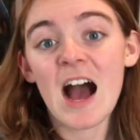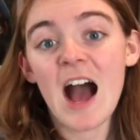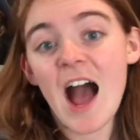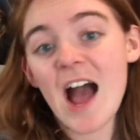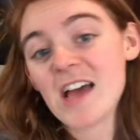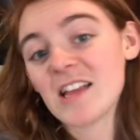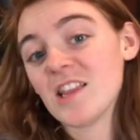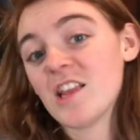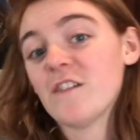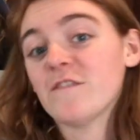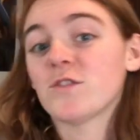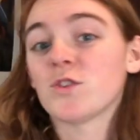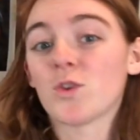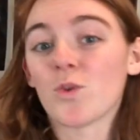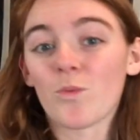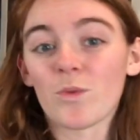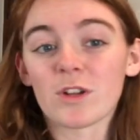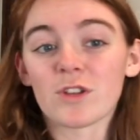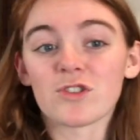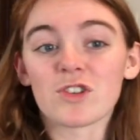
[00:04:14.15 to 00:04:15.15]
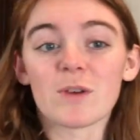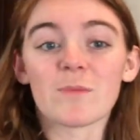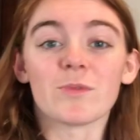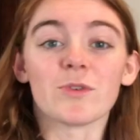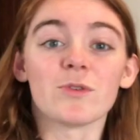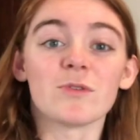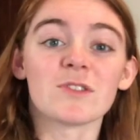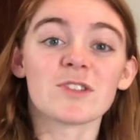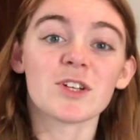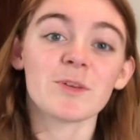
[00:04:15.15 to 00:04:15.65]
I love 2-in-1
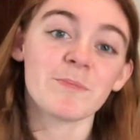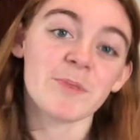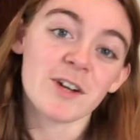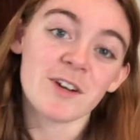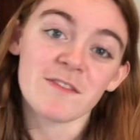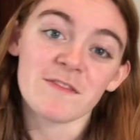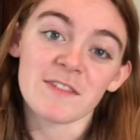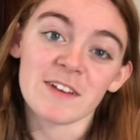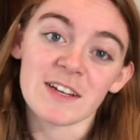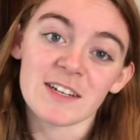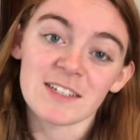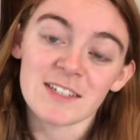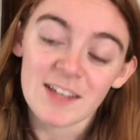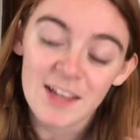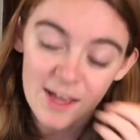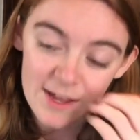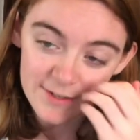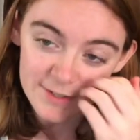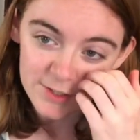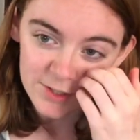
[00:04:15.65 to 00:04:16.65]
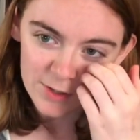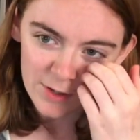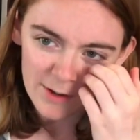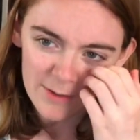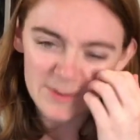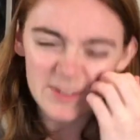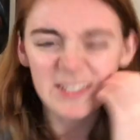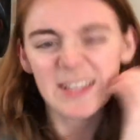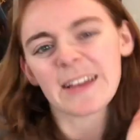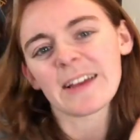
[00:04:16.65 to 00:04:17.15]
shampoos, they're perfect. And so I
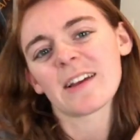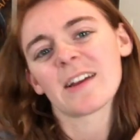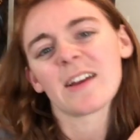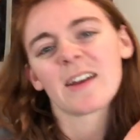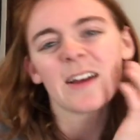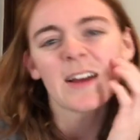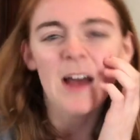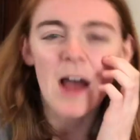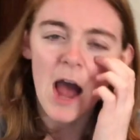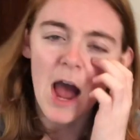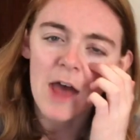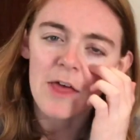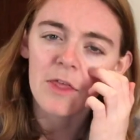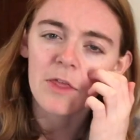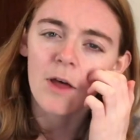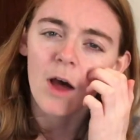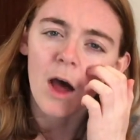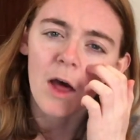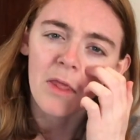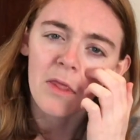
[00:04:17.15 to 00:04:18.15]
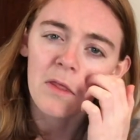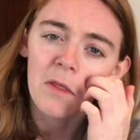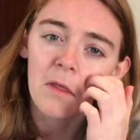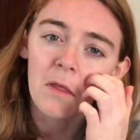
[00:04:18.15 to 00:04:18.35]
was like, I thought